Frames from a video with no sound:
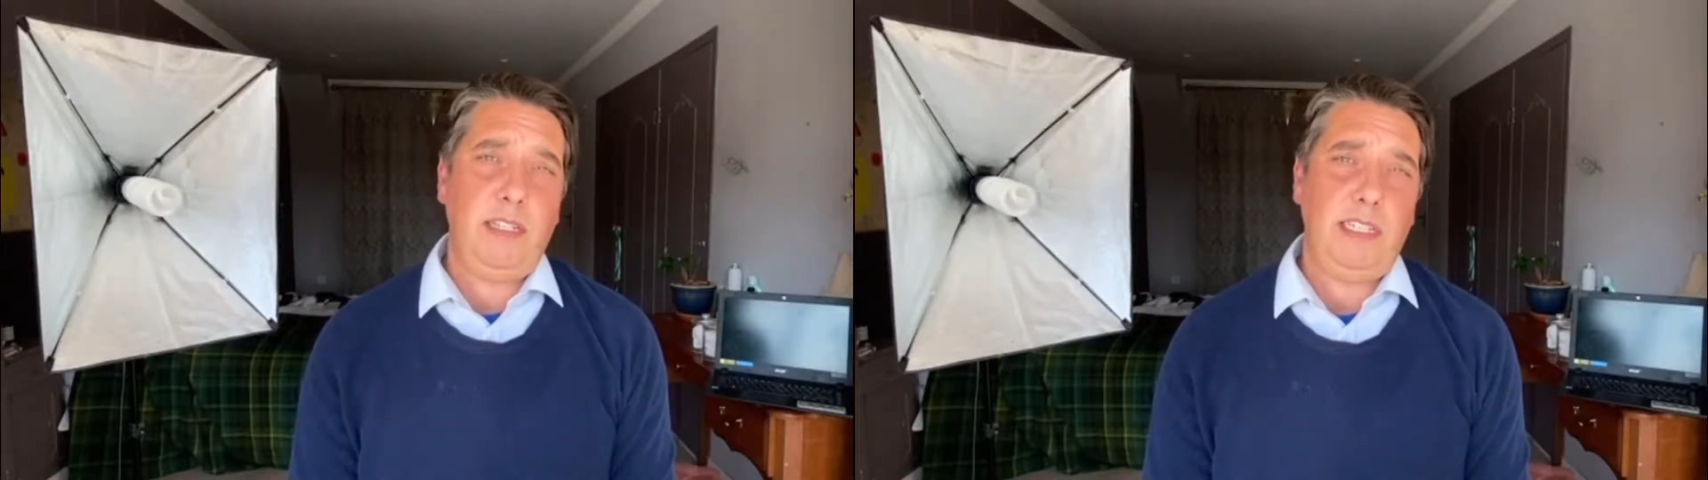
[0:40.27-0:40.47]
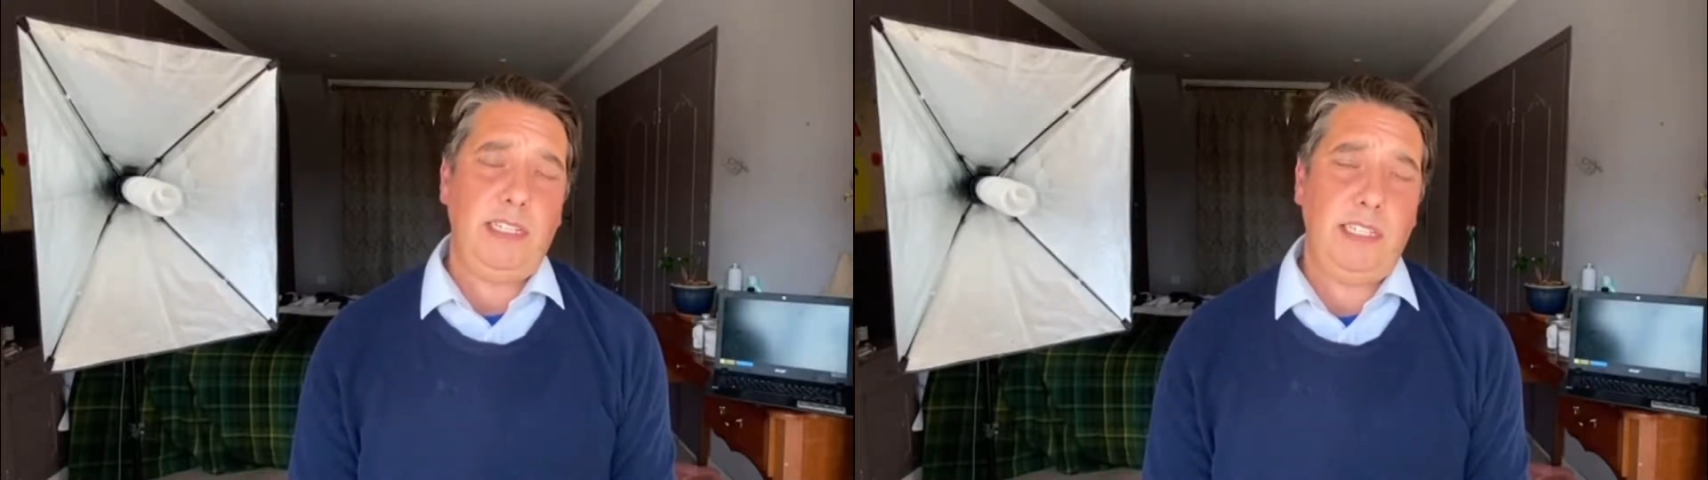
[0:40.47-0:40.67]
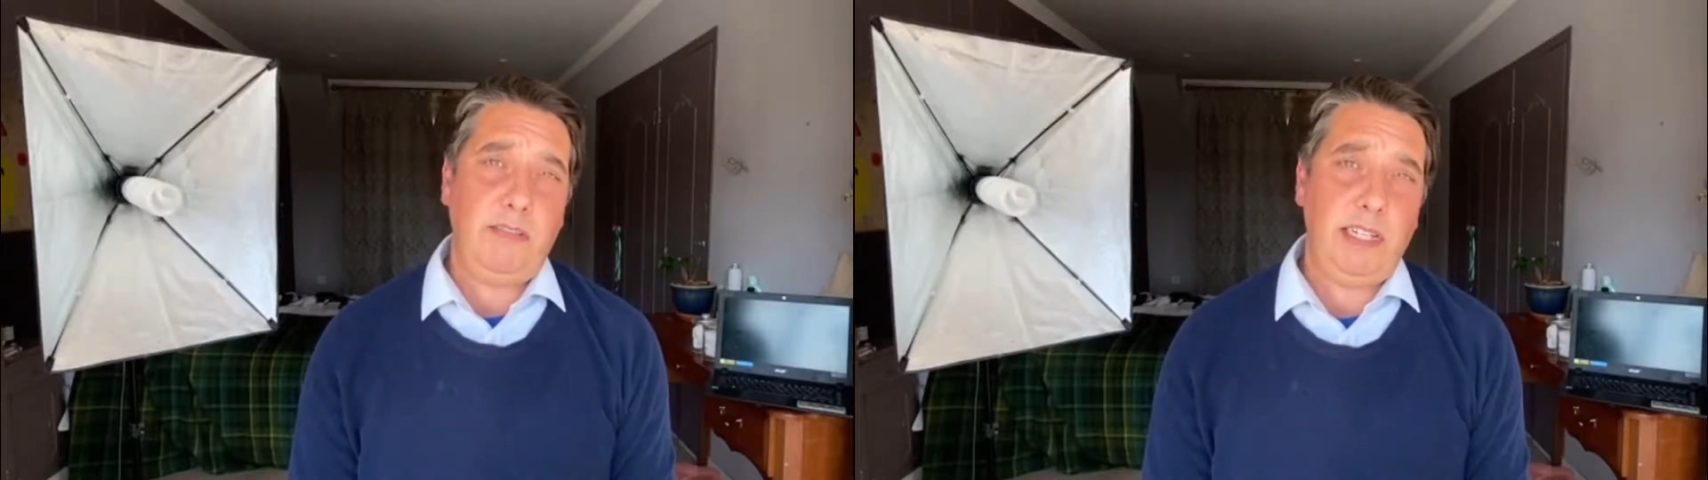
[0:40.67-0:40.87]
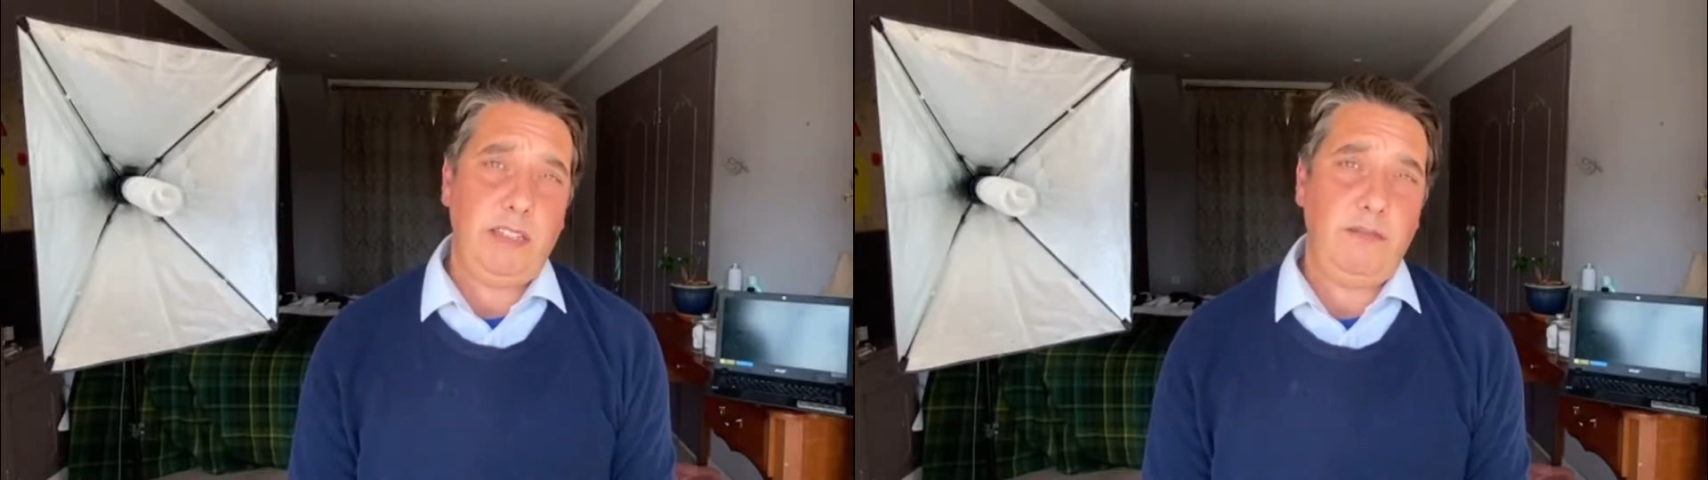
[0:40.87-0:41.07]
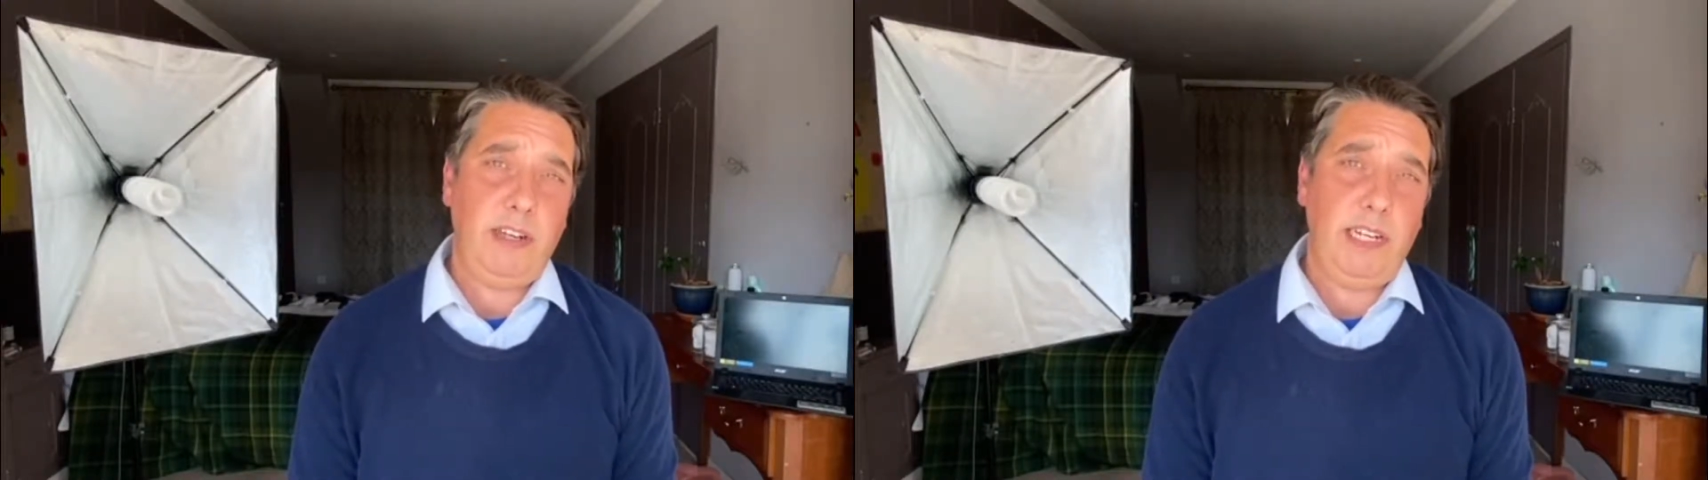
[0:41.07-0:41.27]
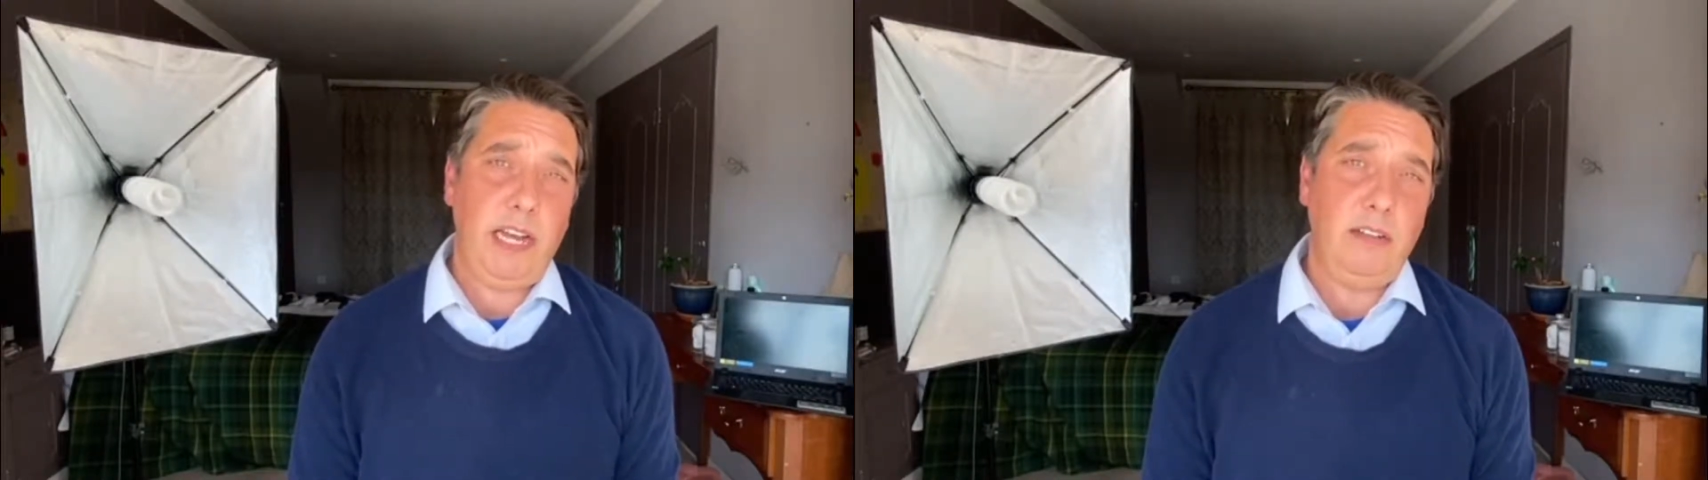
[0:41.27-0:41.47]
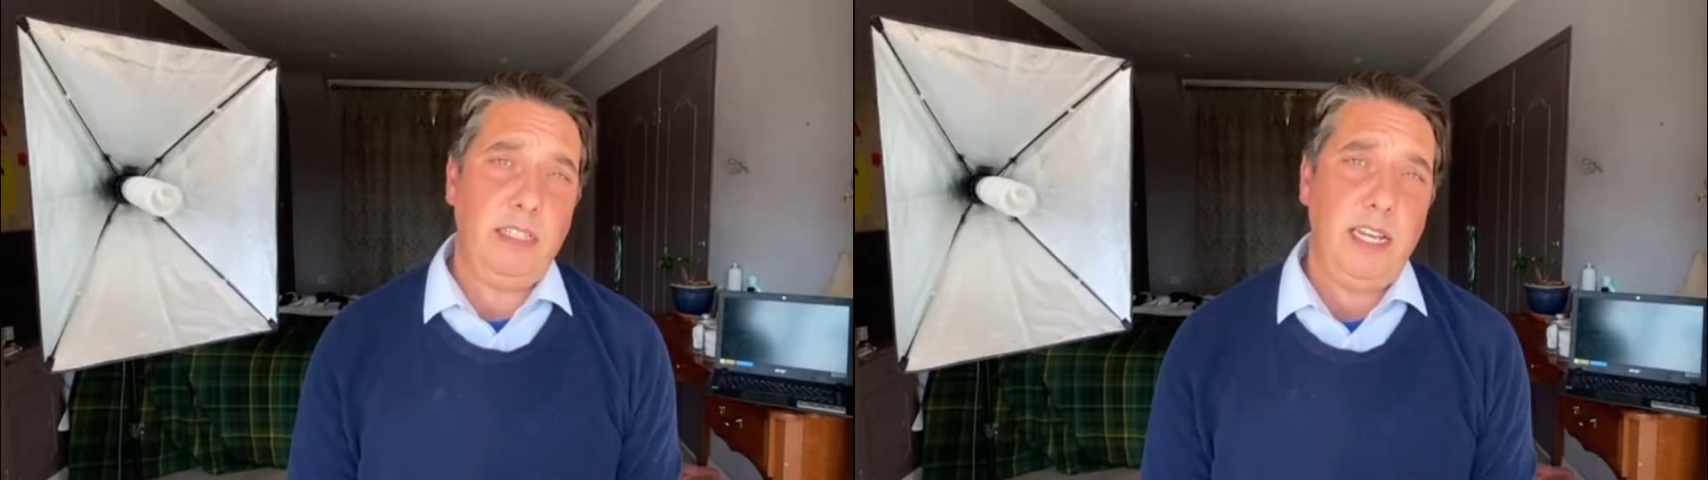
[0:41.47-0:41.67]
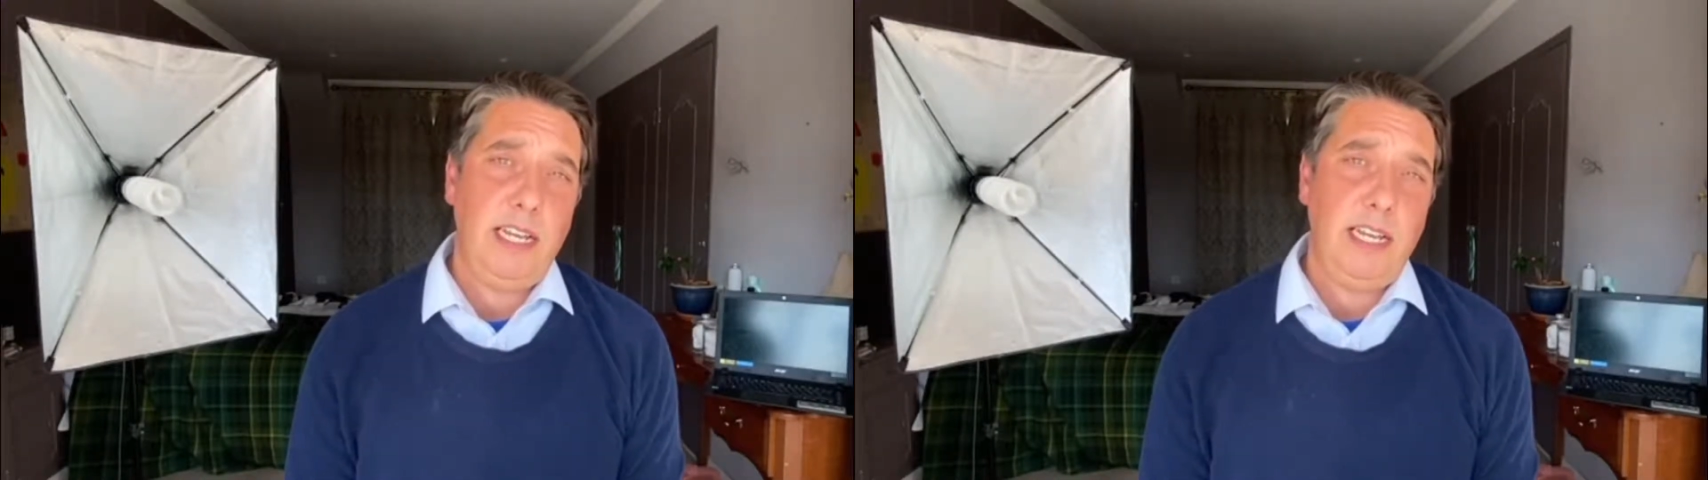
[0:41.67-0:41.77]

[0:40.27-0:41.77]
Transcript: this series of videos